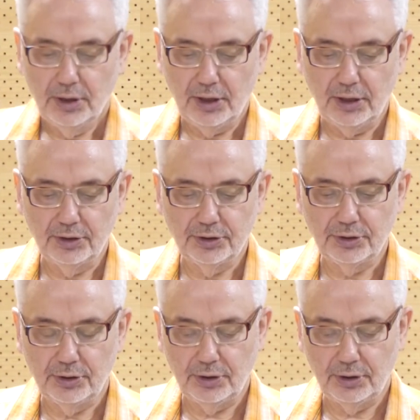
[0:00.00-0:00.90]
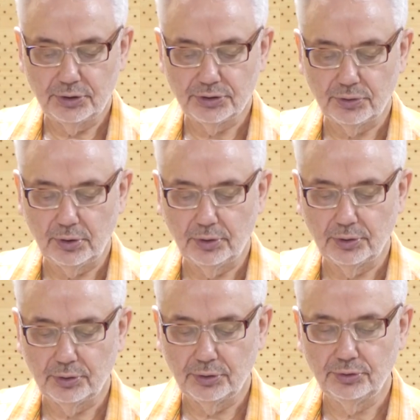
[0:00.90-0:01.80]
And so
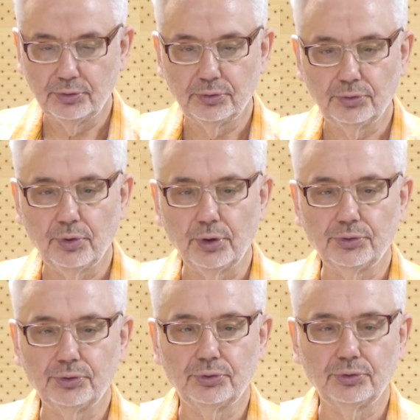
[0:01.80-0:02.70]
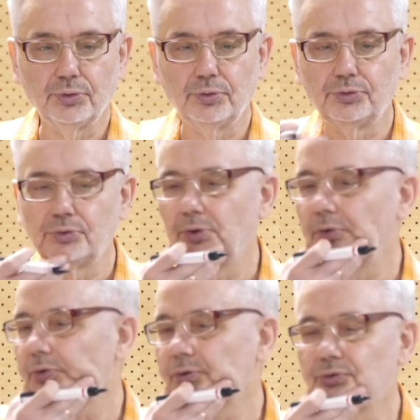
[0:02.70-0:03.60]
not
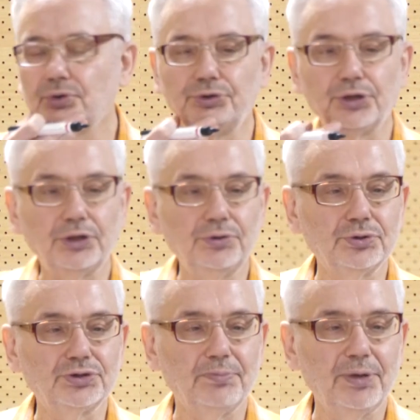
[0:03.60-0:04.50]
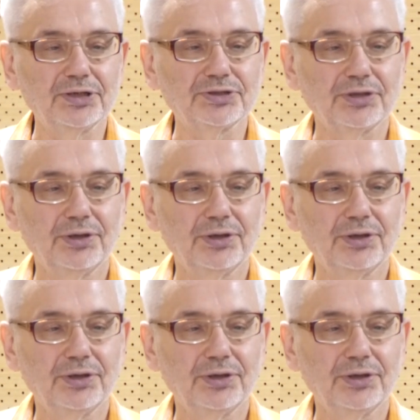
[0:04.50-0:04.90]
to introduce a mess,